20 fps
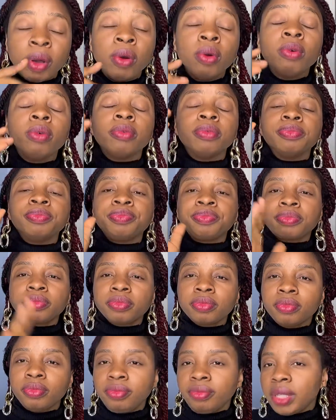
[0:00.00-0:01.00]
oh,
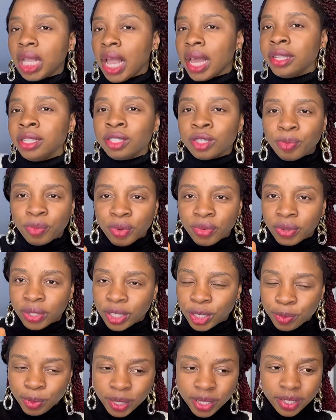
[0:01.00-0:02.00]
I need to pray for
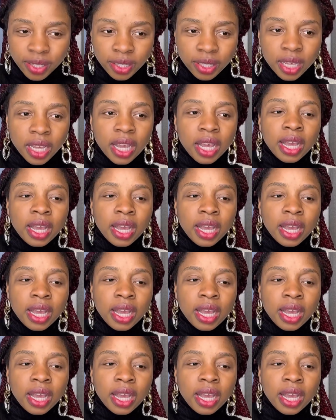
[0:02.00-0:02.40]
this person.